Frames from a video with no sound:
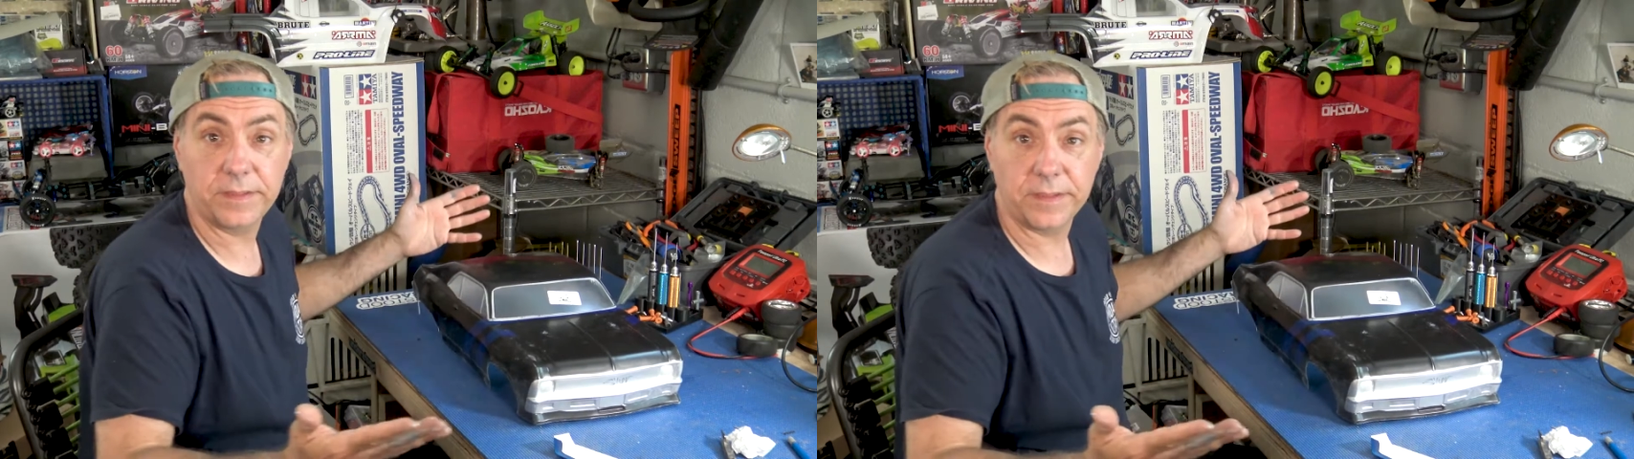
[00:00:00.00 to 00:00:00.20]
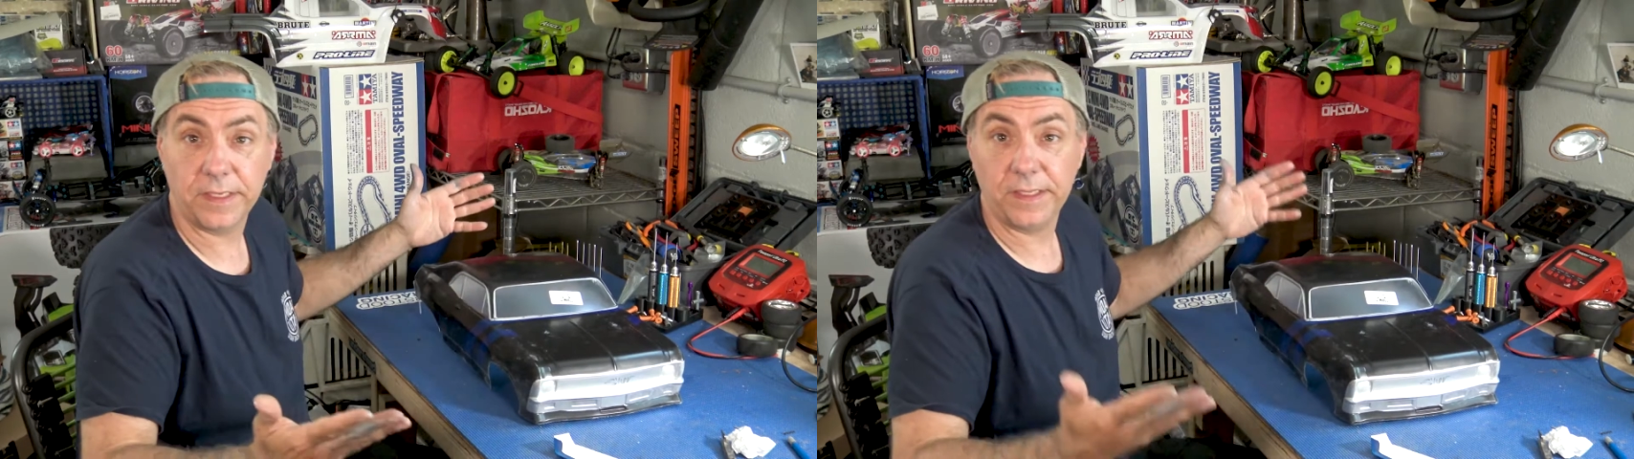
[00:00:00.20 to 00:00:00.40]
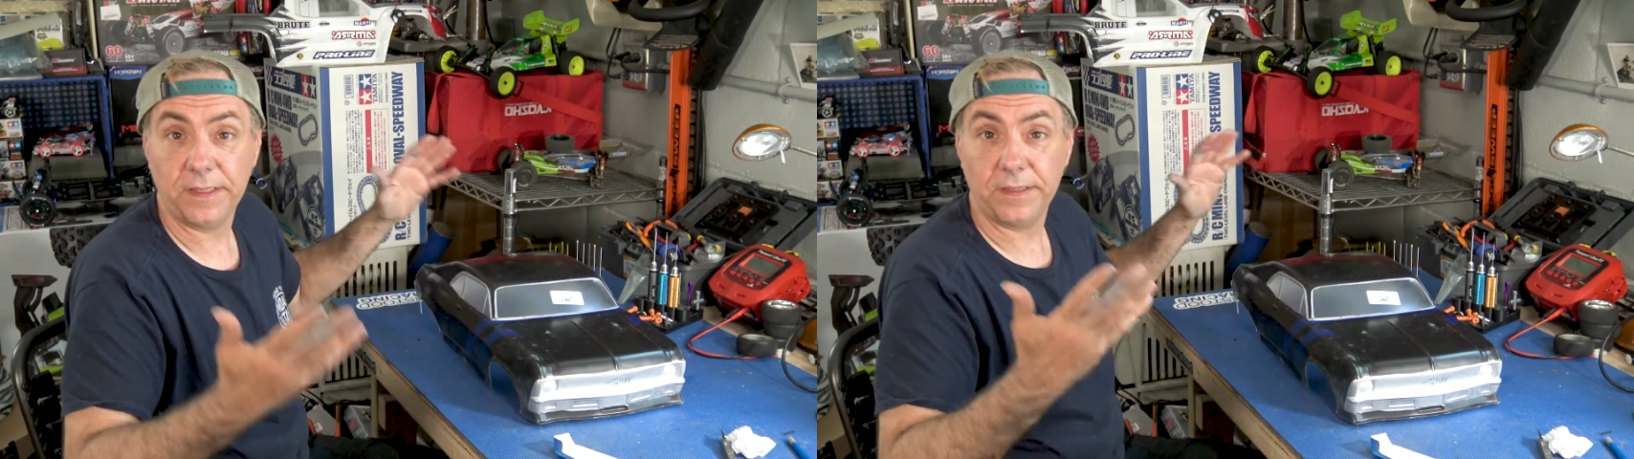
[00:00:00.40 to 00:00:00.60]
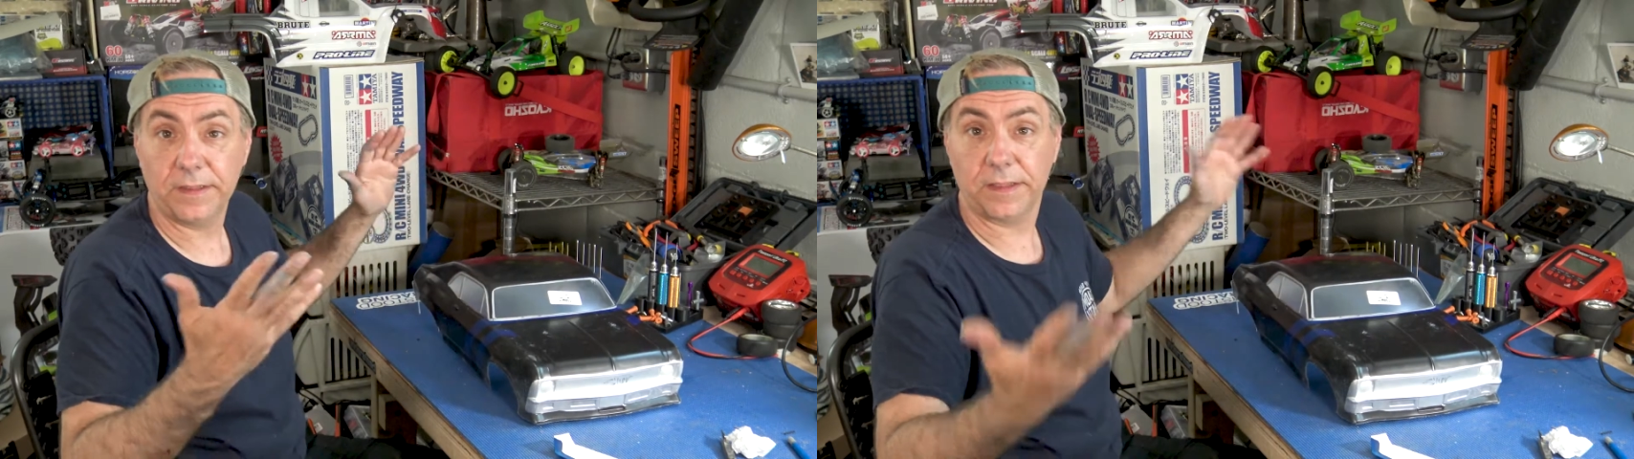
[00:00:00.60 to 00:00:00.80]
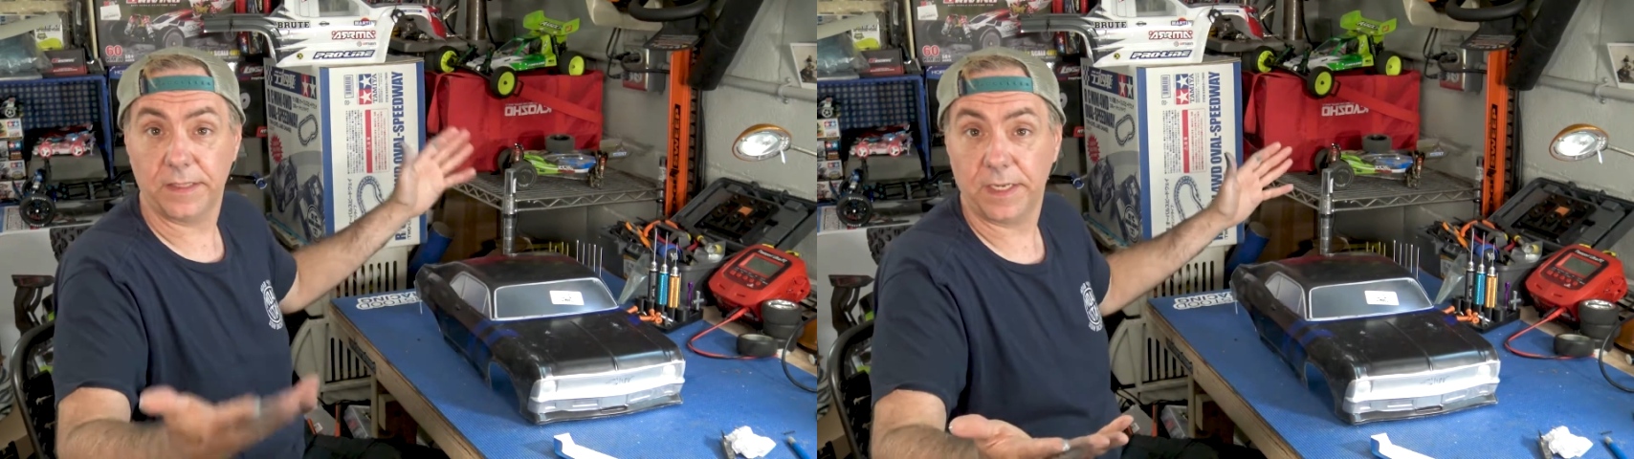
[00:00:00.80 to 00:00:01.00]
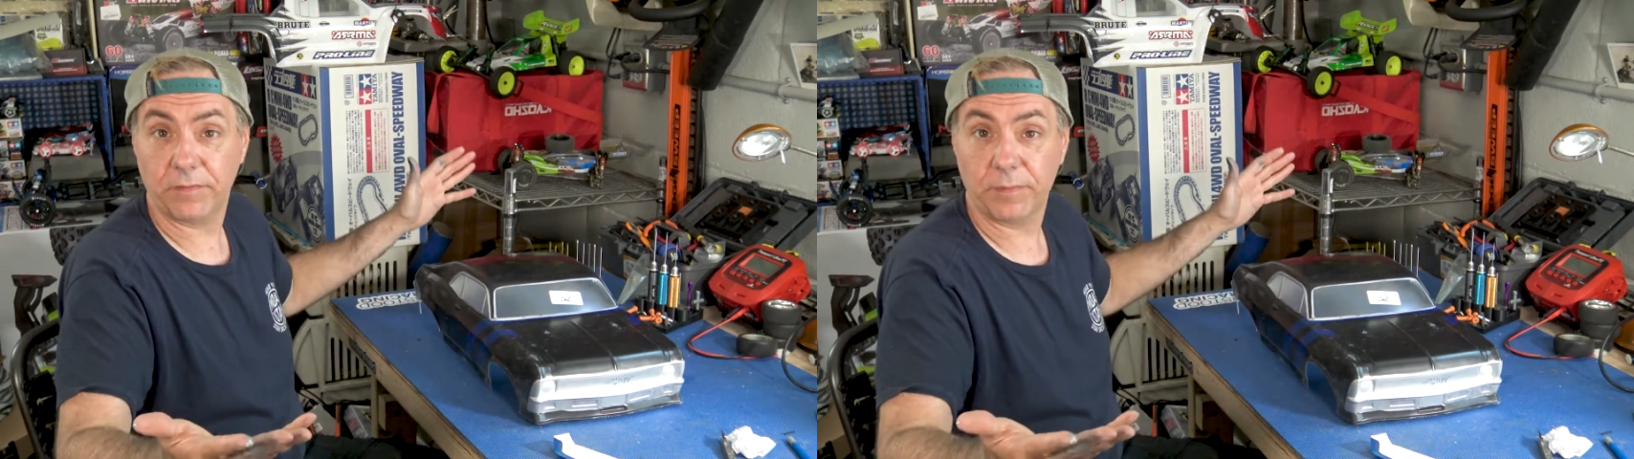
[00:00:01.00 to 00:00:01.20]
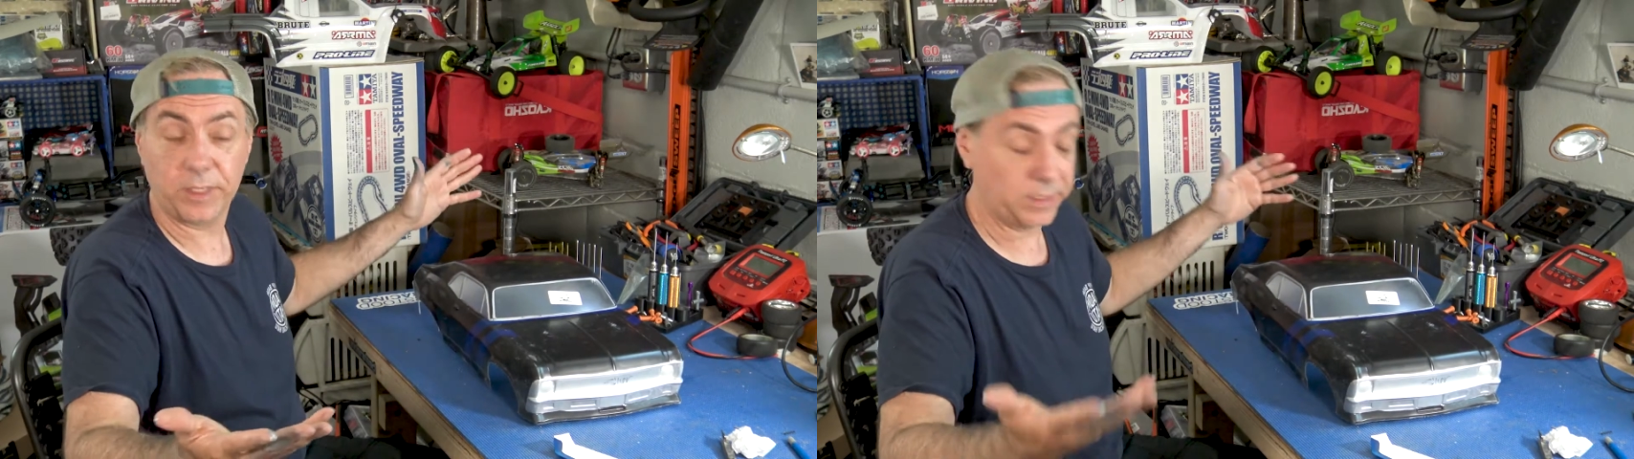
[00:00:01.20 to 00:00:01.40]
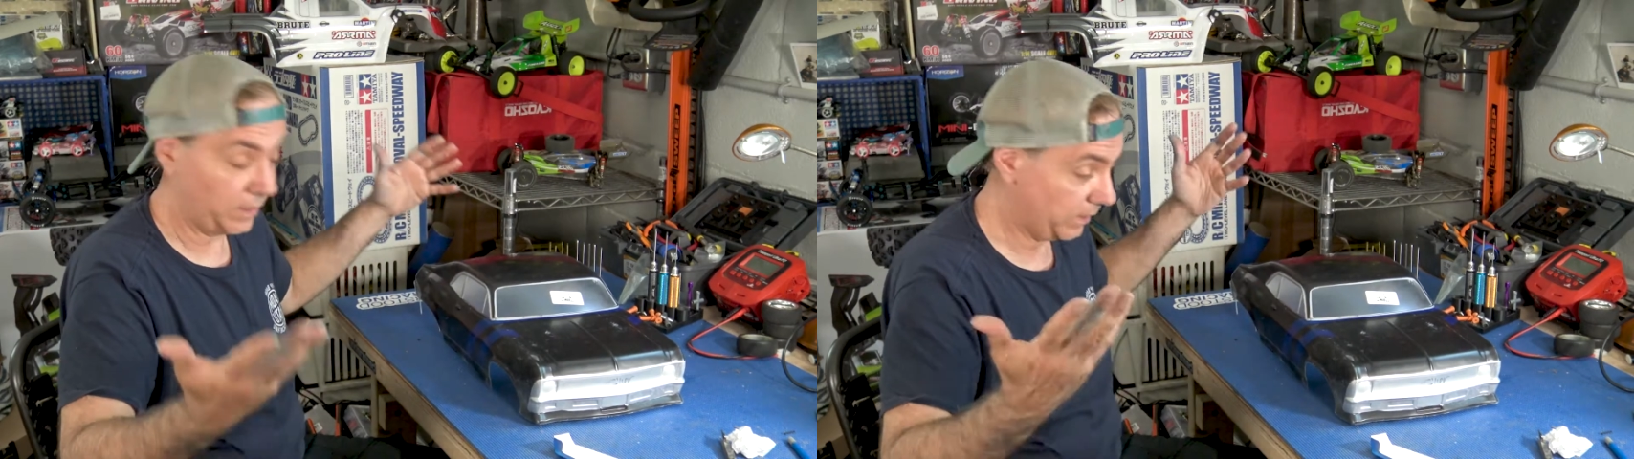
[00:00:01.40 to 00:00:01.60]
thing
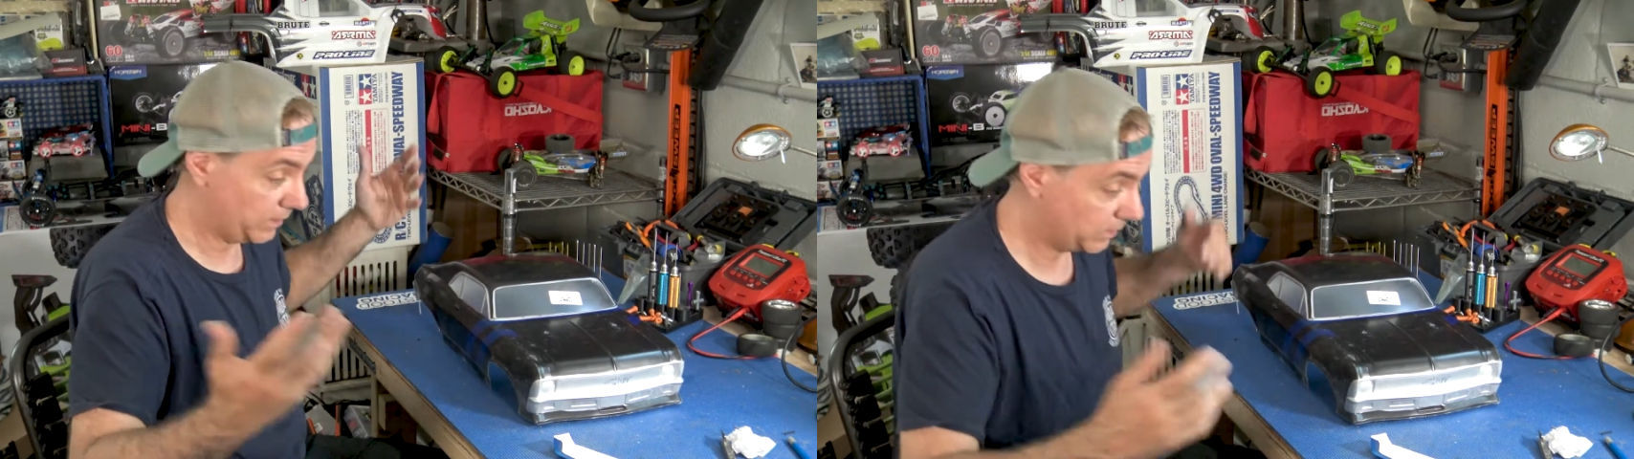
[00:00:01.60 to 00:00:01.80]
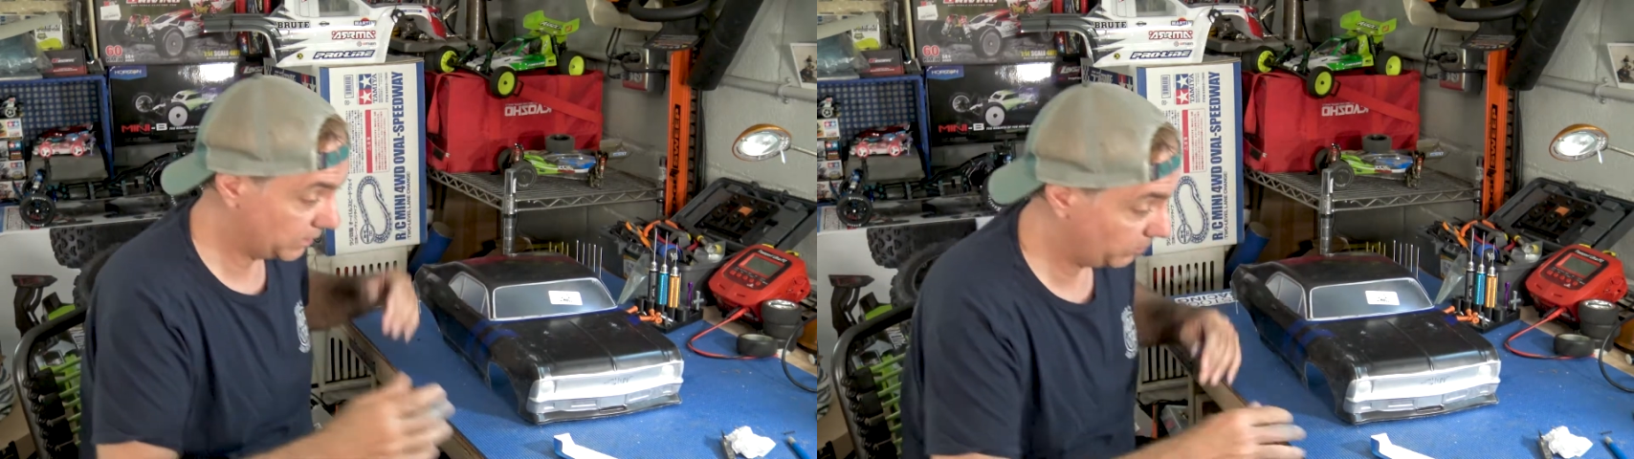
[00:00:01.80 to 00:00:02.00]
everybody likes is